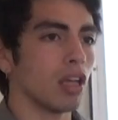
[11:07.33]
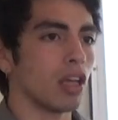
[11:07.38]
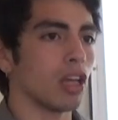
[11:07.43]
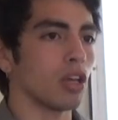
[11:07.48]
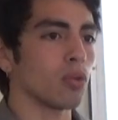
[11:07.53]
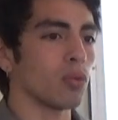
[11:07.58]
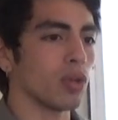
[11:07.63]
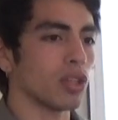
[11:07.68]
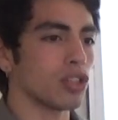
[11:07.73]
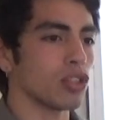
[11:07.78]

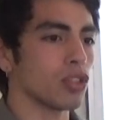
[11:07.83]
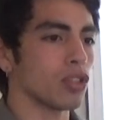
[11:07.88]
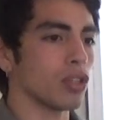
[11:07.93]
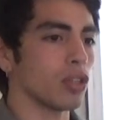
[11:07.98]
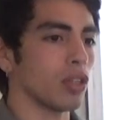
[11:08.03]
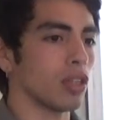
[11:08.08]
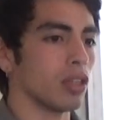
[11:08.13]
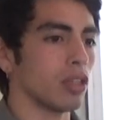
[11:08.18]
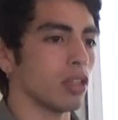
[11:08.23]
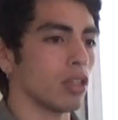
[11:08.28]
in which
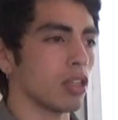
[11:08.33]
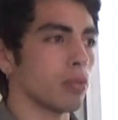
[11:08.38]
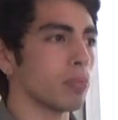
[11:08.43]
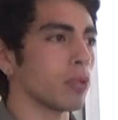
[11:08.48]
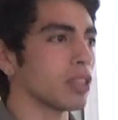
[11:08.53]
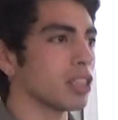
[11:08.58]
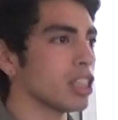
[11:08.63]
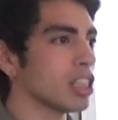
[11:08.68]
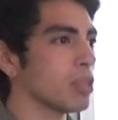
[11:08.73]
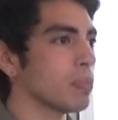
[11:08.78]
the
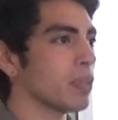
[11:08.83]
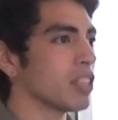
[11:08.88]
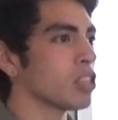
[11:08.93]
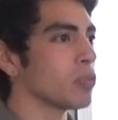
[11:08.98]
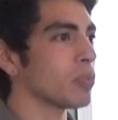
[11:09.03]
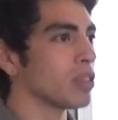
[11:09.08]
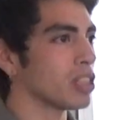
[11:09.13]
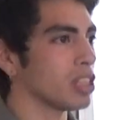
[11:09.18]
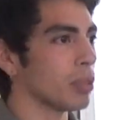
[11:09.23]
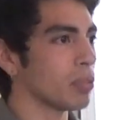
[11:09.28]
participants'
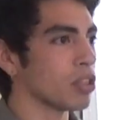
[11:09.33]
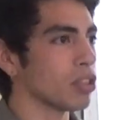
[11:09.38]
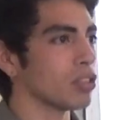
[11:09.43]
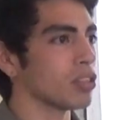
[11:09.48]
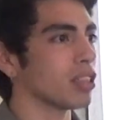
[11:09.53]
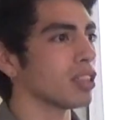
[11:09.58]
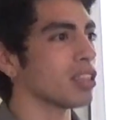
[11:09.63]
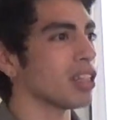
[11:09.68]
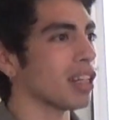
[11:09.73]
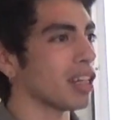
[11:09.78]

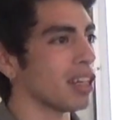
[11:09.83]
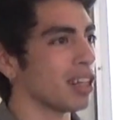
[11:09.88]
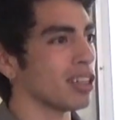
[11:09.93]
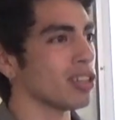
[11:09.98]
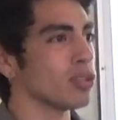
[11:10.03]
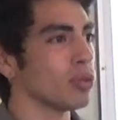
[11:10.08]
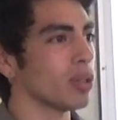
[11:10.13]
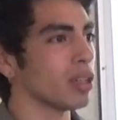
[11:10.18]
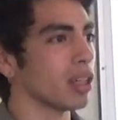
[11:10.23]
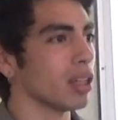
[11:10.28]
perceptions are taken
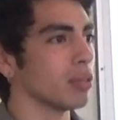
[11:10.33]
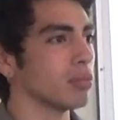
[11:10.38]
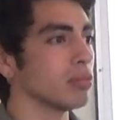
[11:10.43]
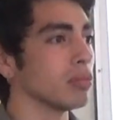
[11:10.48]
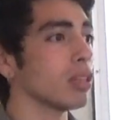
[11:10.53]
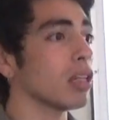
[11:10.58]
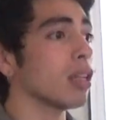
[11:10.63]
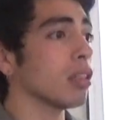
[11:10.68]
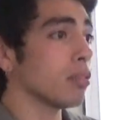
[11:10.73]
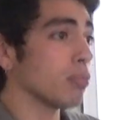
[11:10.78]
into account
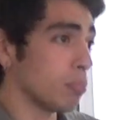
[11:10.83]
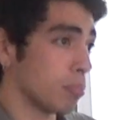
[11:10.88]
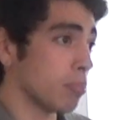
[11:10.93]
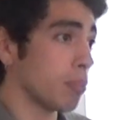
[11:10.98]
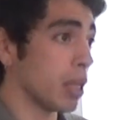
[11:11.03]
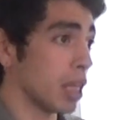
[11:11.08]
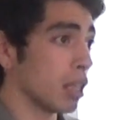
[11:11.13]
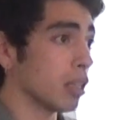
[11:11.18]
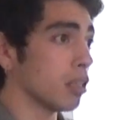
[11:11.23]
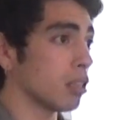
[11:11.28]
and
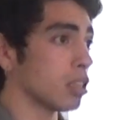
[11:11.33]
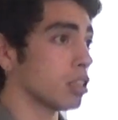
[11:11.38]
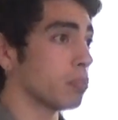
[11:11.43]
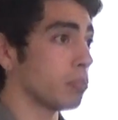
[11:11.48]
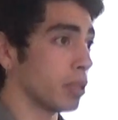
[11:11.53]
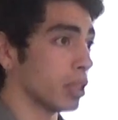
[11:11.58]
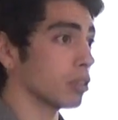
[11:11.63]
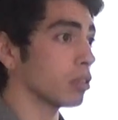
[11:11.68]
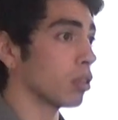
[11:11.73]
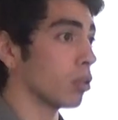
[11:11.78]
meaning is
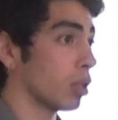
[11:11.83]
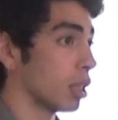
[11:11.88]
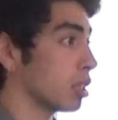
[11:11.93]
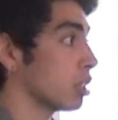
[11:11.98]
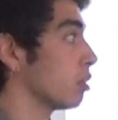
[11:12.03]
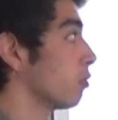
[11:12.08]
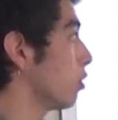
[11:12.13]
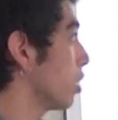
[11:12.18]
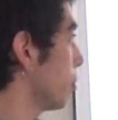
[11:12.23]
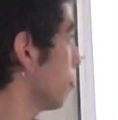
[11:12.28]
built
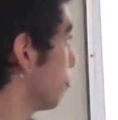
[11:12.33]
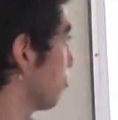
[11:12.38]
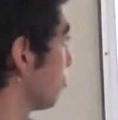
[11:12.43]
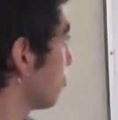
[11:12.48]
collectively.